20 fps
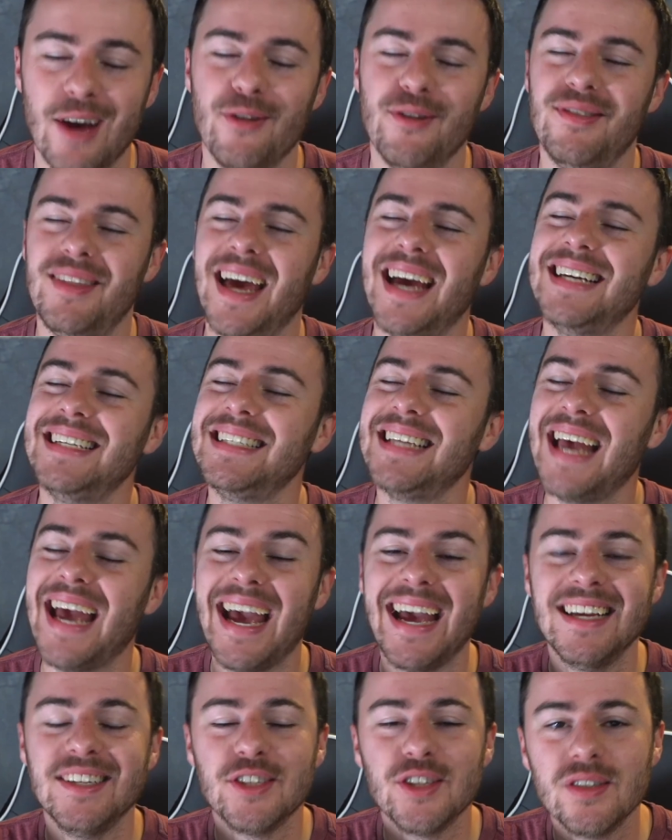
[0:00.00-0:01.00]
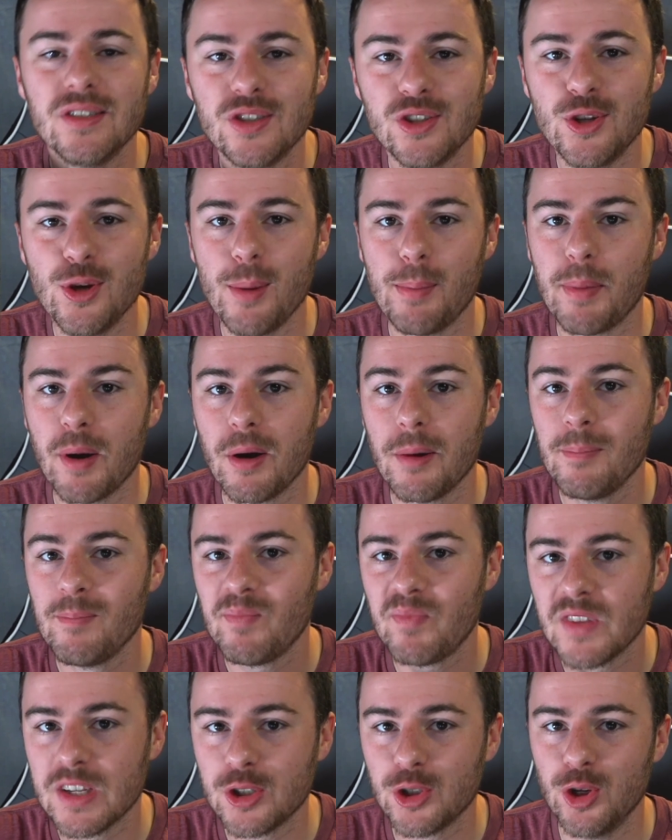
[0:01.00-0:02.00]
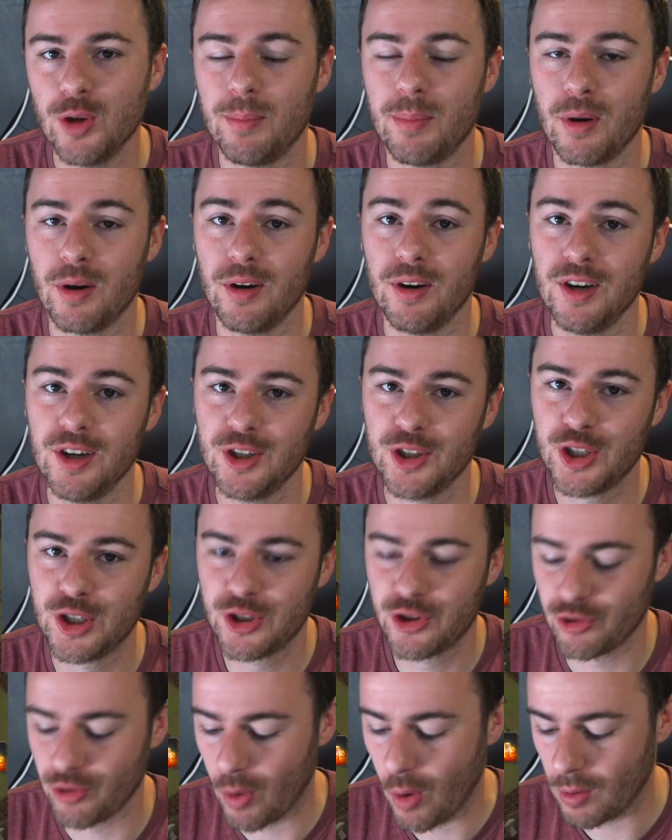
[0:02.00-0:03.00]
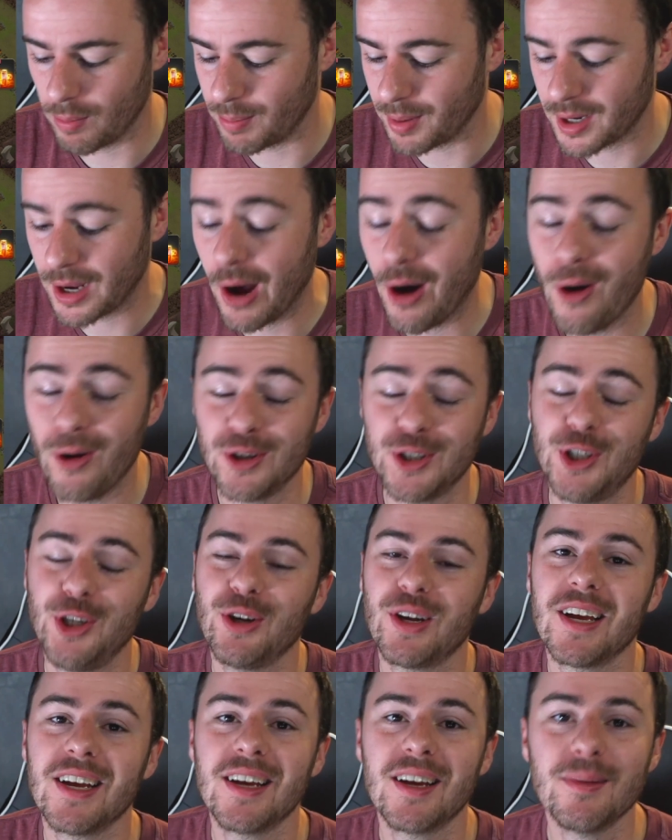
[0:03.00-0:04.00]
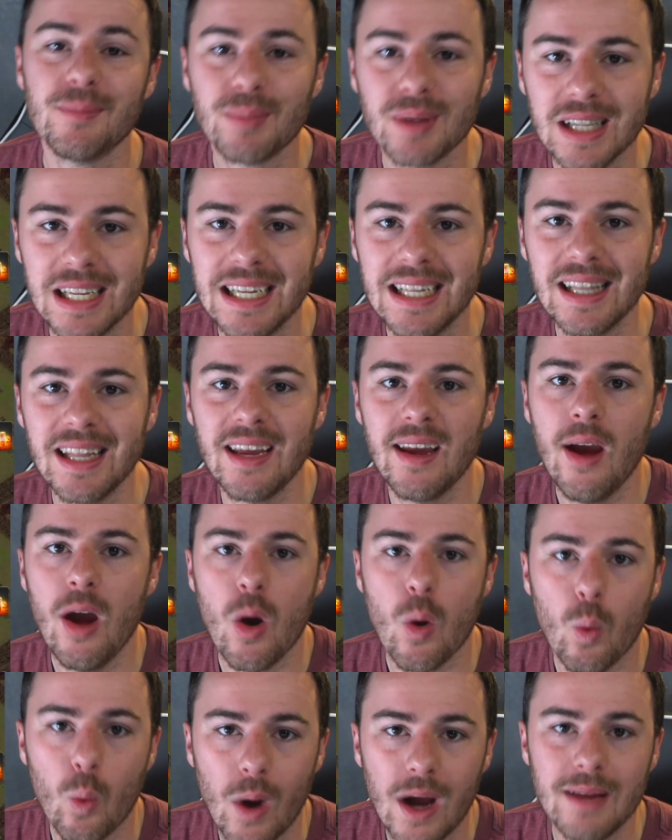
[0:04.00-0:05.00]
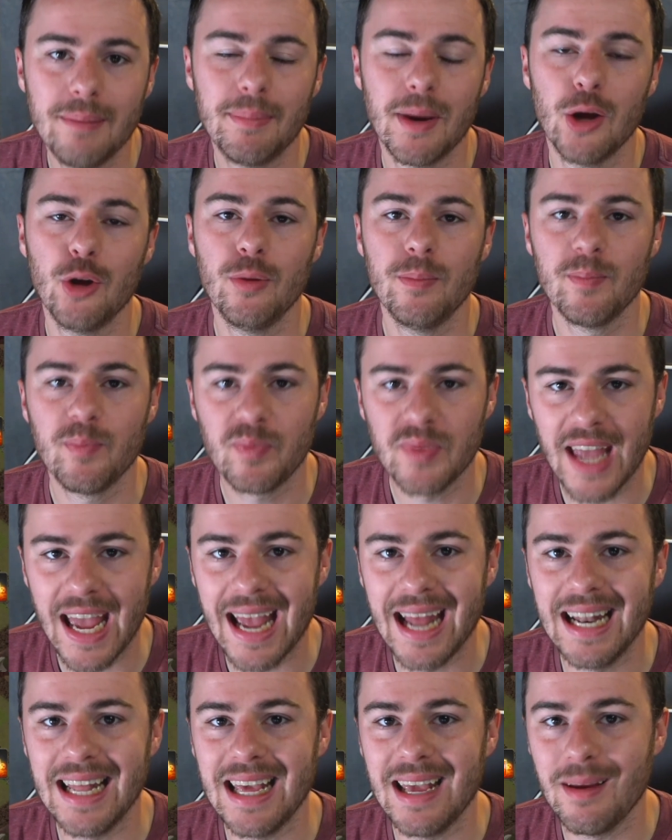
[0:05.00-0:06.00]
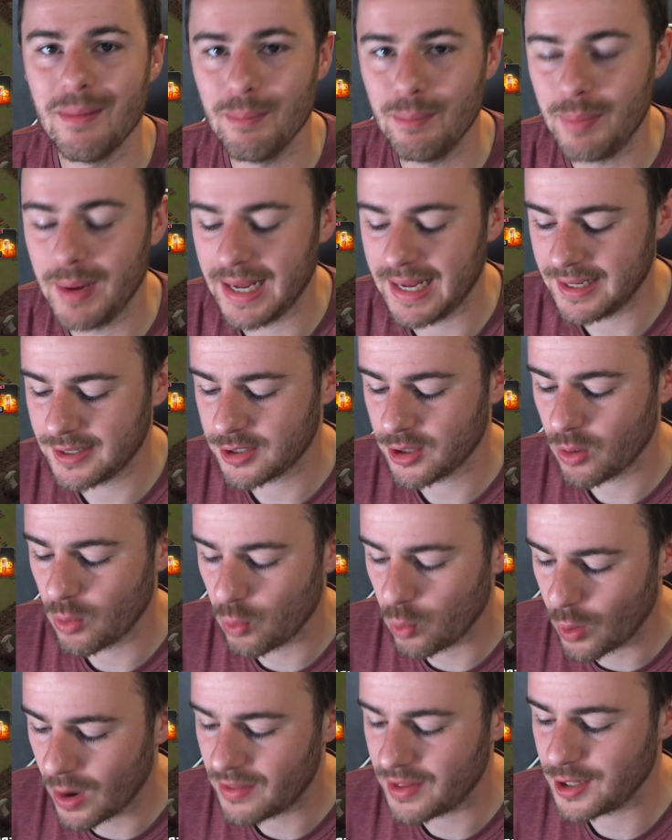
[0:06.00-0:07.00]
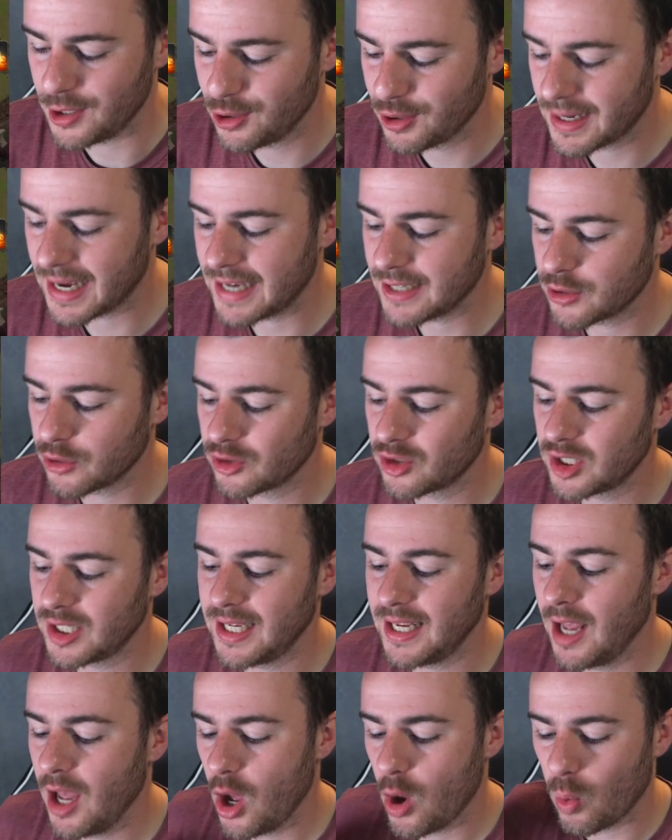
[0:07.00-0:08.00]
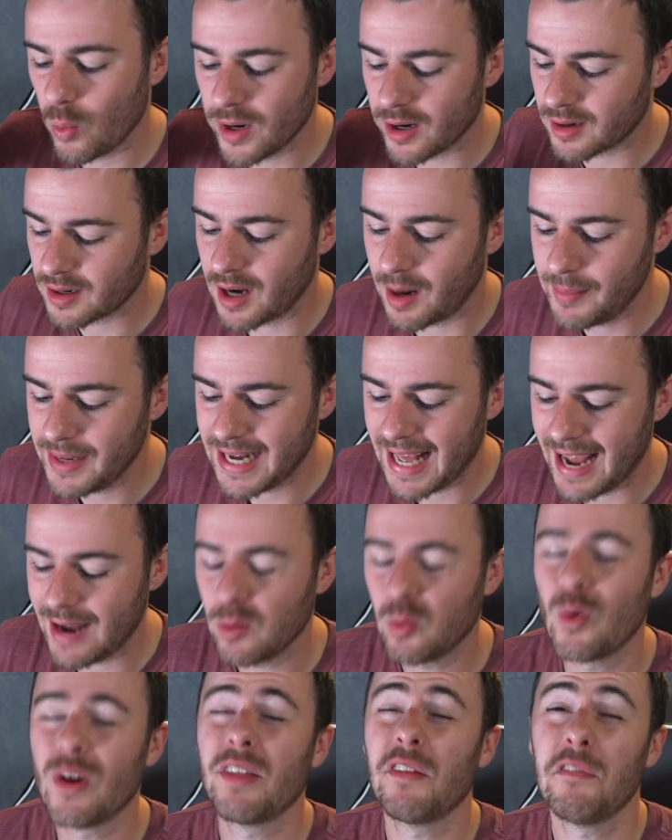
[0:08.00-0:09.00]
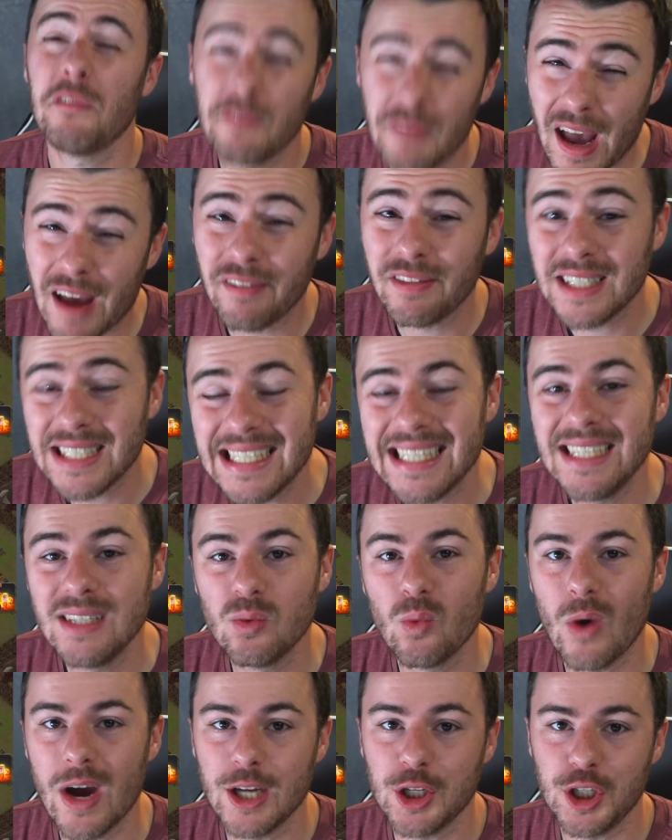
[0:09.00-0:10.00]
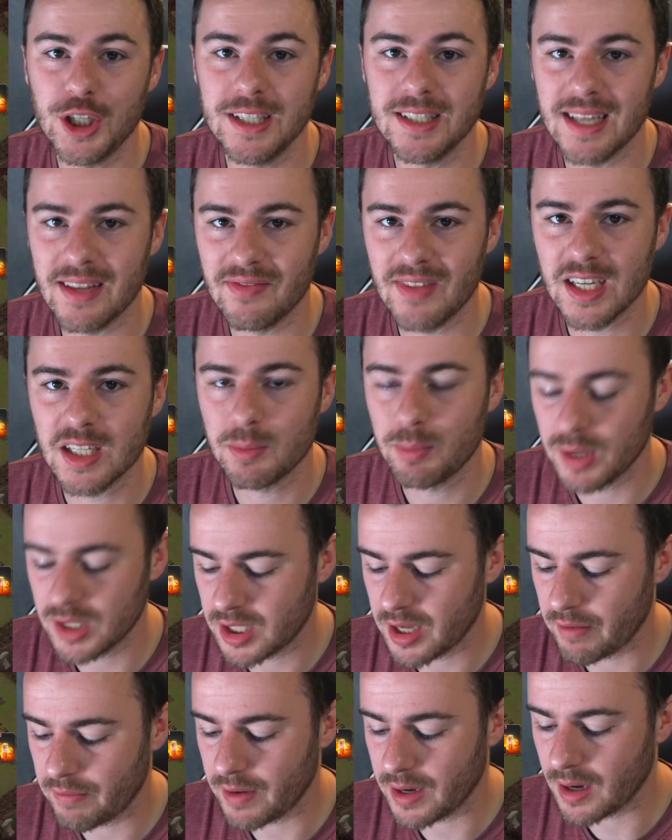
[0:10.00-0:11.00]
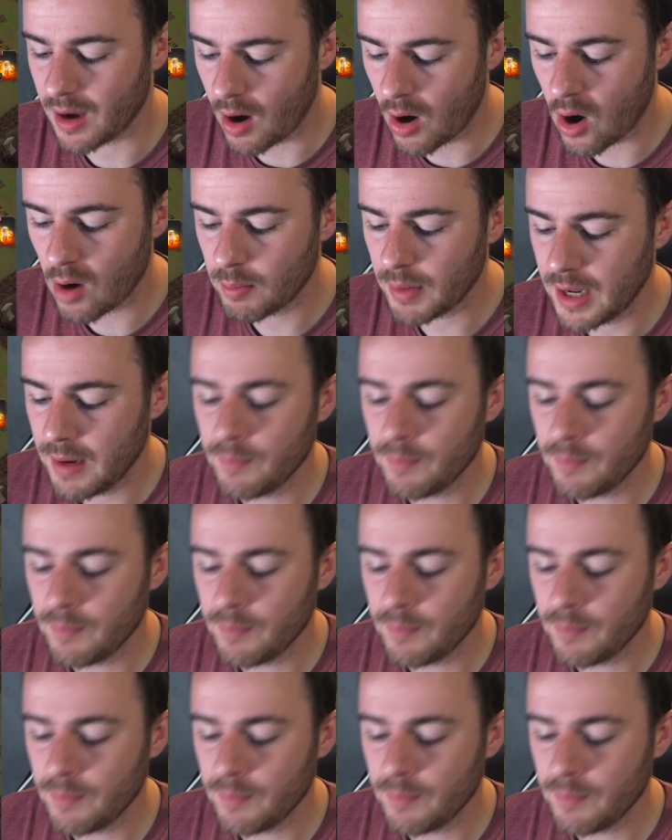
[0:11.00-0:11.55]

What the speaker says: this is super super strong because you can completely wipe out any base with it. You guys will see we are coming in with 15 witches in this specific army.